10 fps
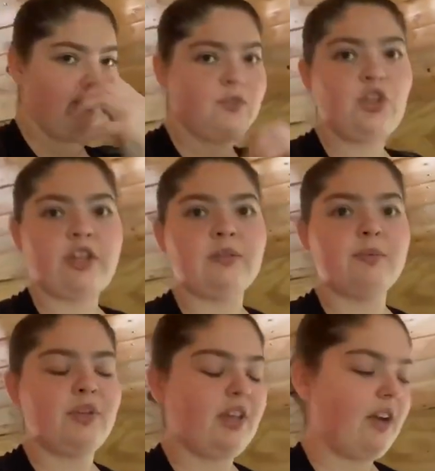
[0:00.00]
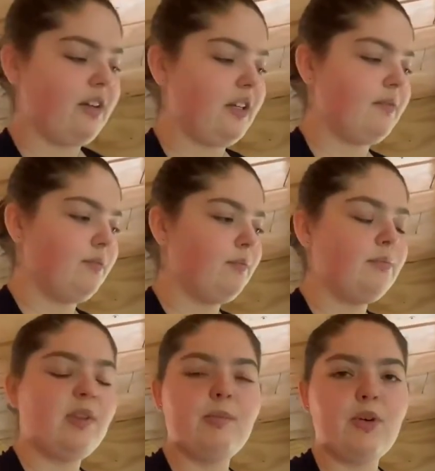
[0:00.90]
just without
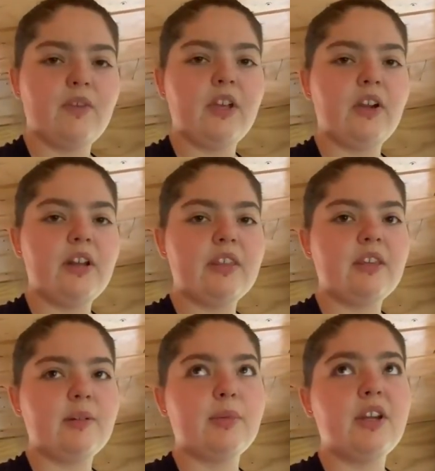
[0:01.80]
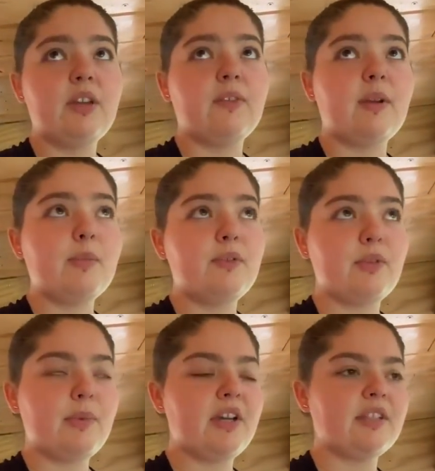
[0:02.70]
me moving or anything, but if I move
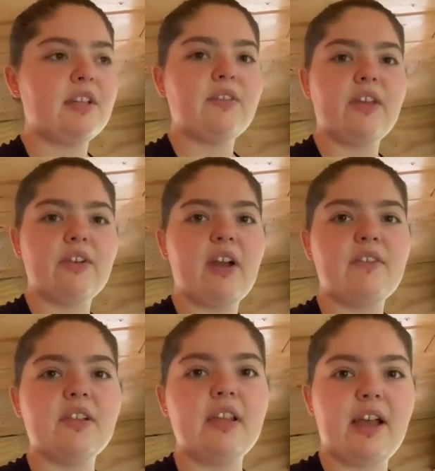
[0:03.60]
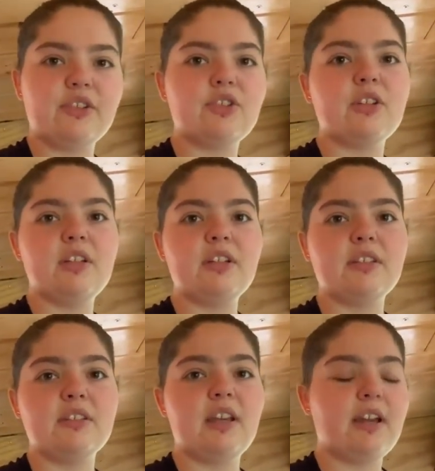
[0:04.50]
the bus, I'd rather have it latched so that it
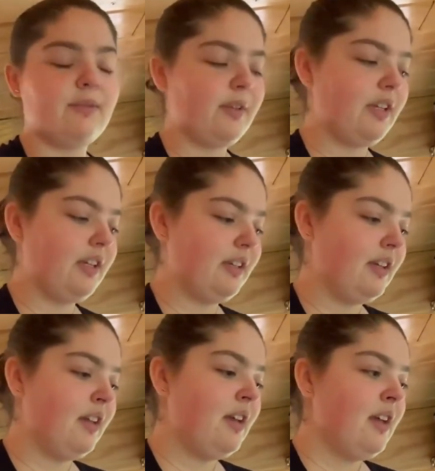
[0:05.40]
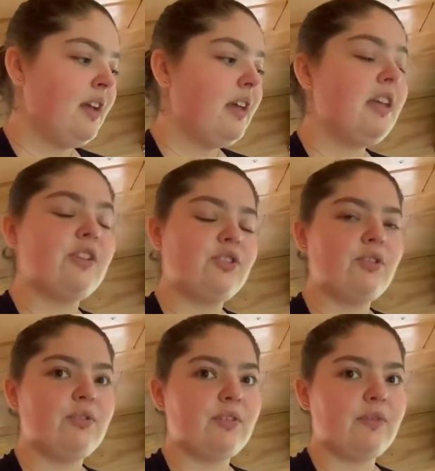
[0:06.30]
doesn't have any
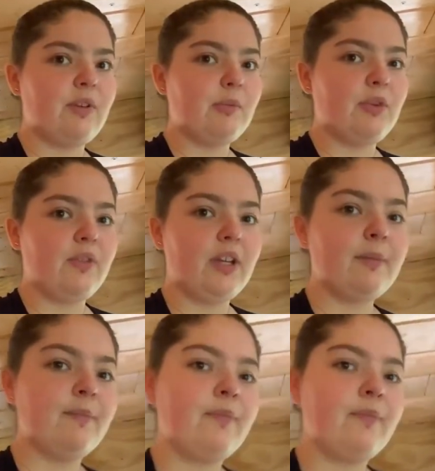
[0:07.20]
issues of it moving.